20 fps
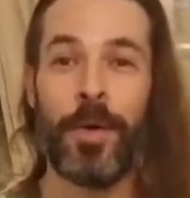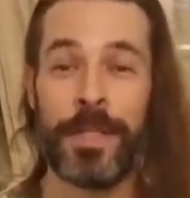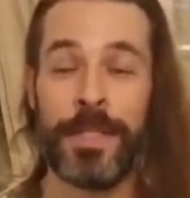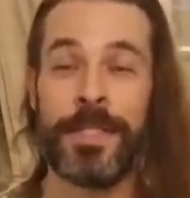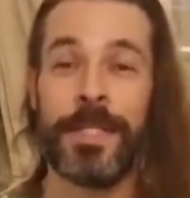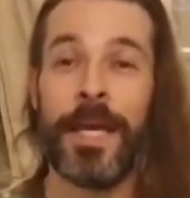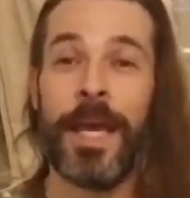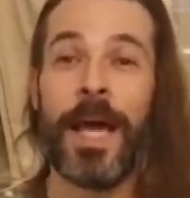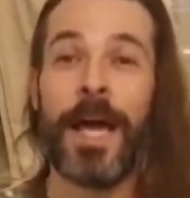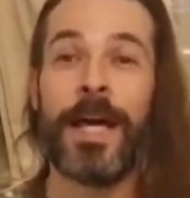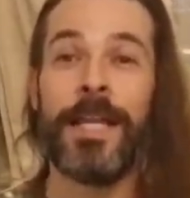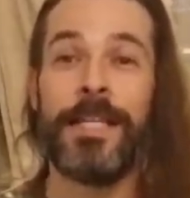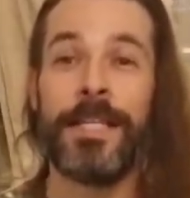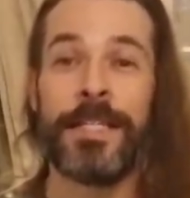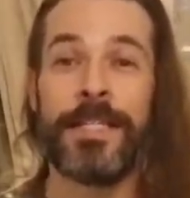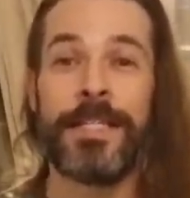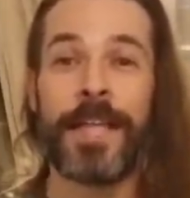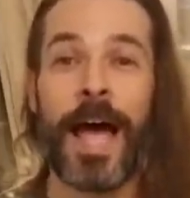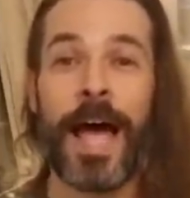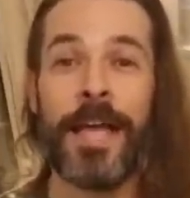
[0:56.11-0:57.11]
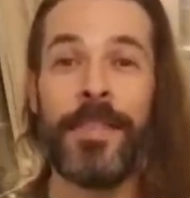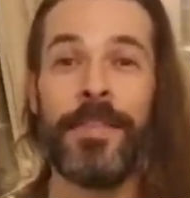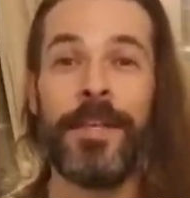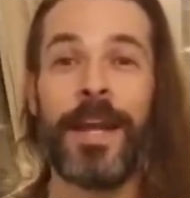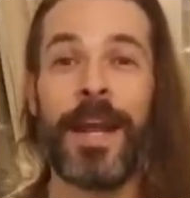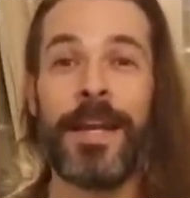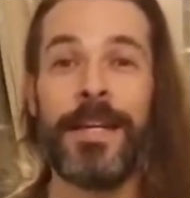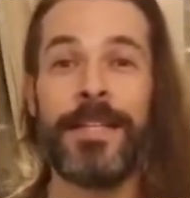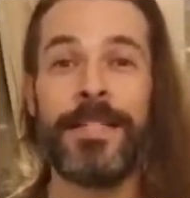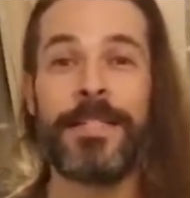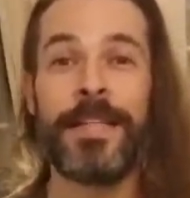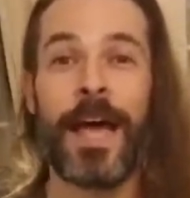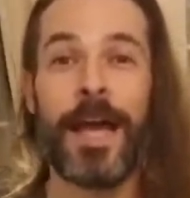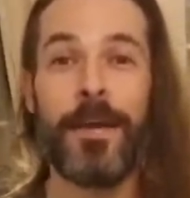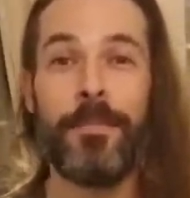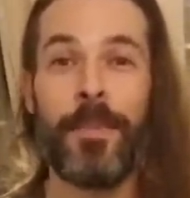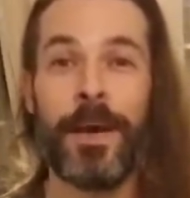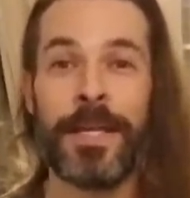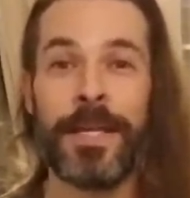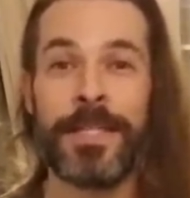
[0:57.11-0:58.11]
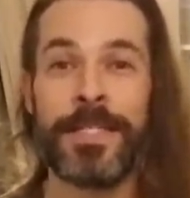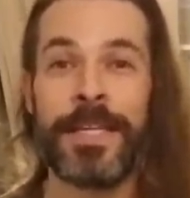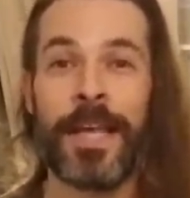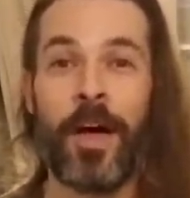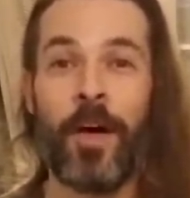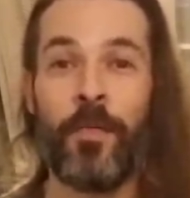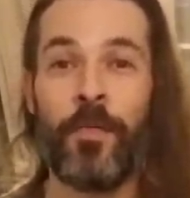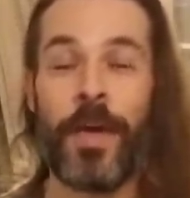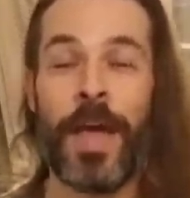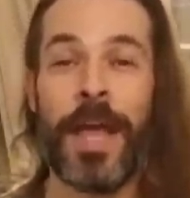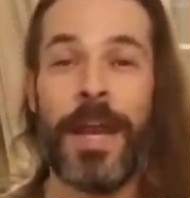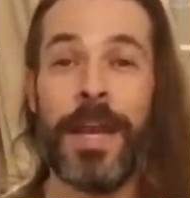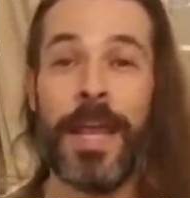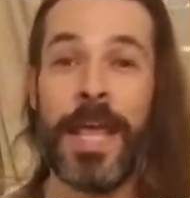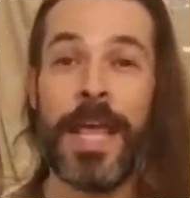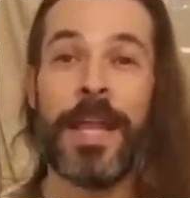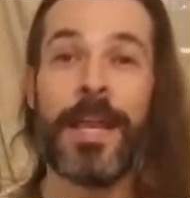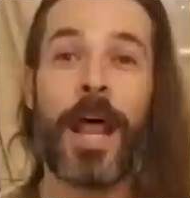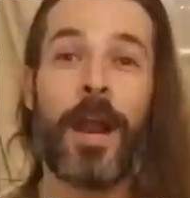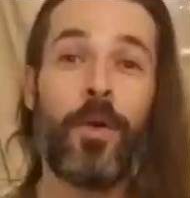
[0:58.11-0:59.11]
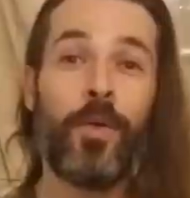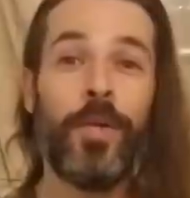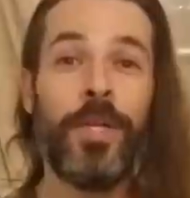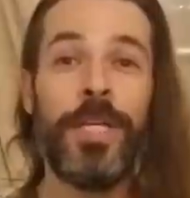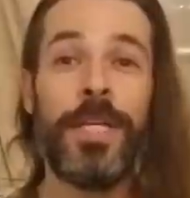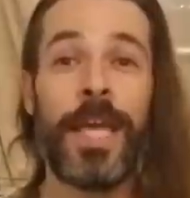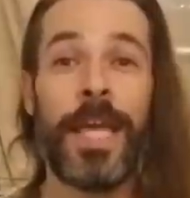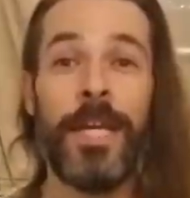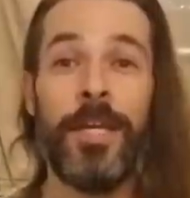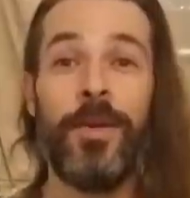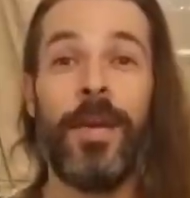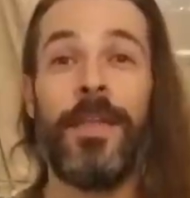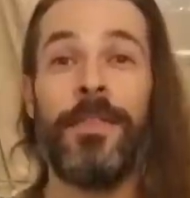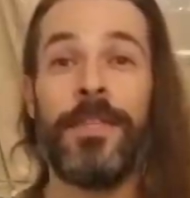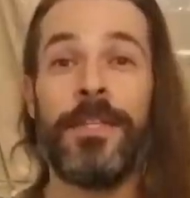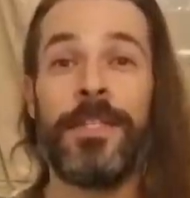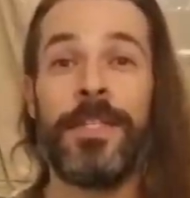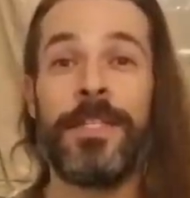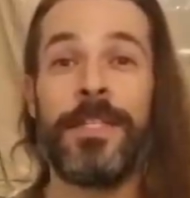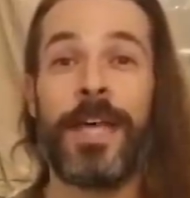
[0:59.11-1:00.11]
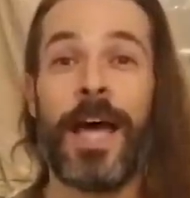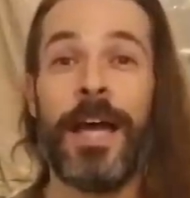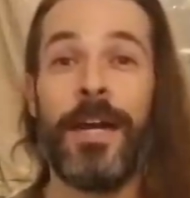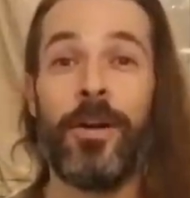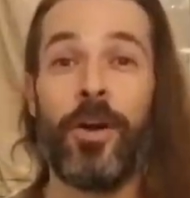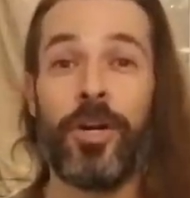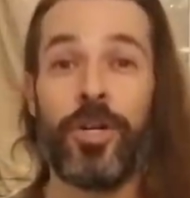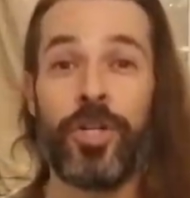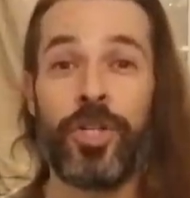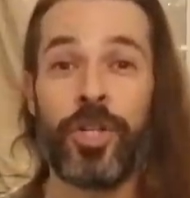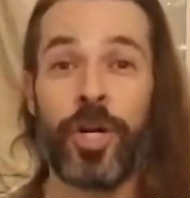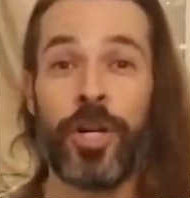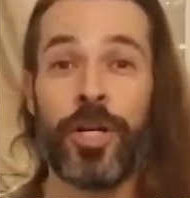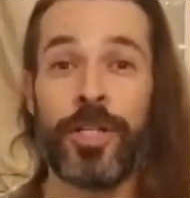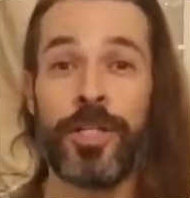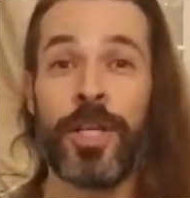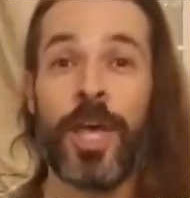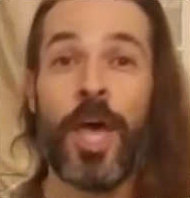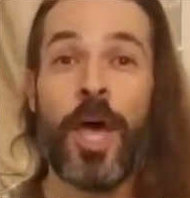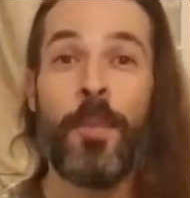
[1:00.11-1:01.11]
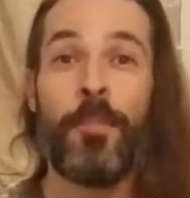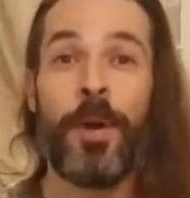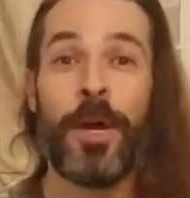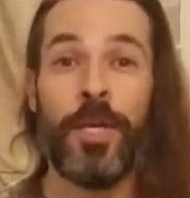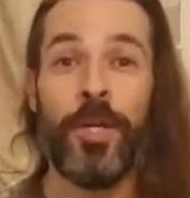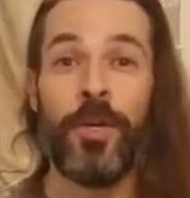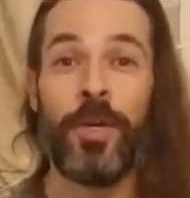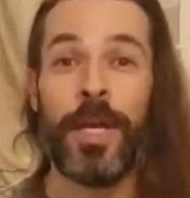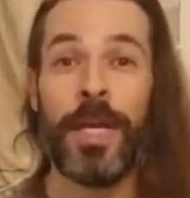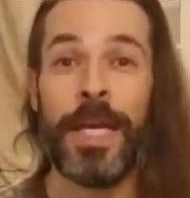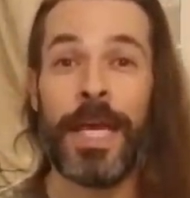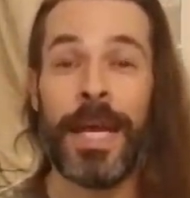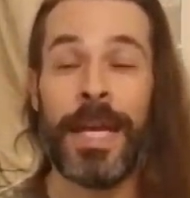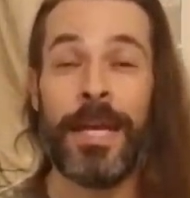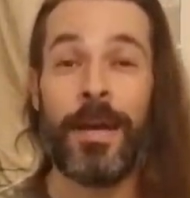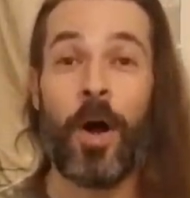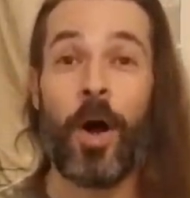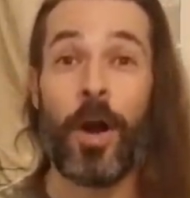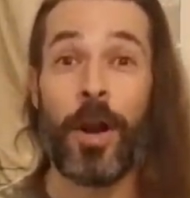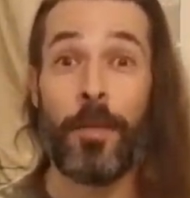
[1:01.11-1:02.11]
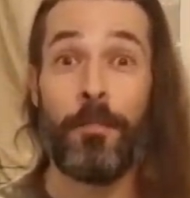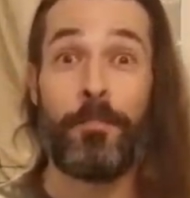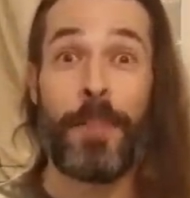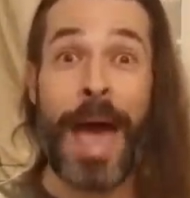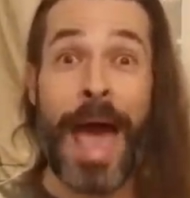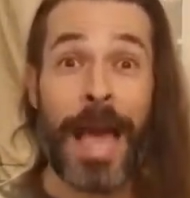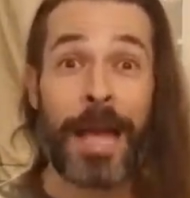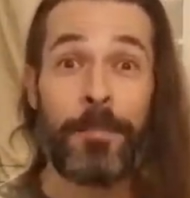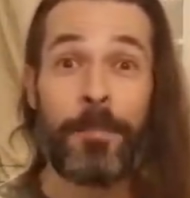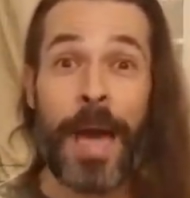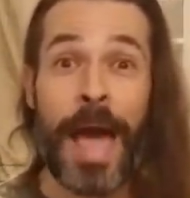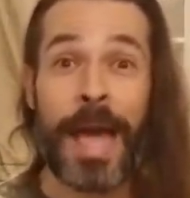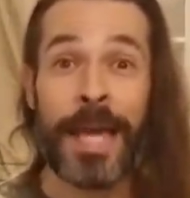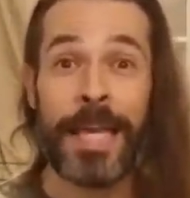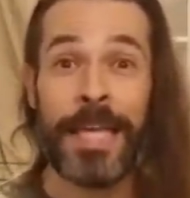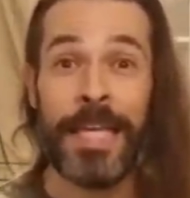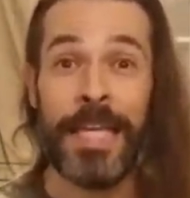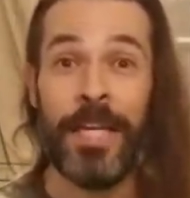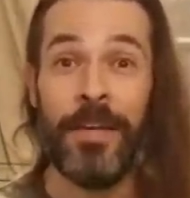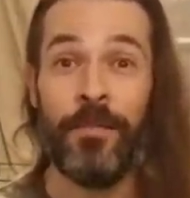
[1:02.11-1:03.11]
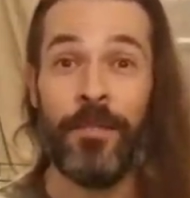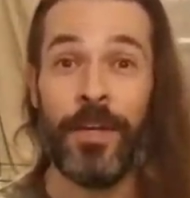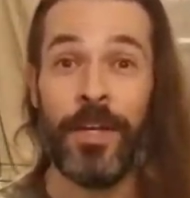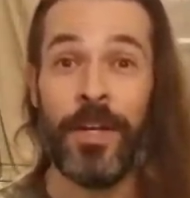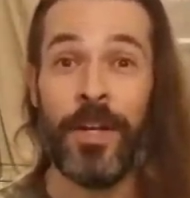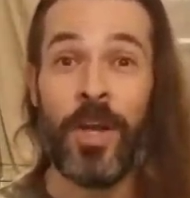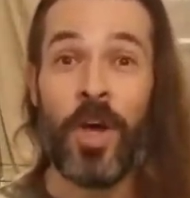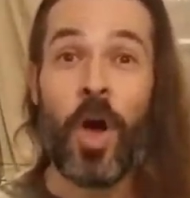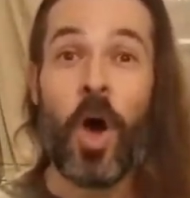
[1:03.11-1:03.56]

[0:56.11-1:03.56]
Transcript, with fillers: It's a design that I designed myself, and not only can you get this design on shirts, but you can get it on a backpack, even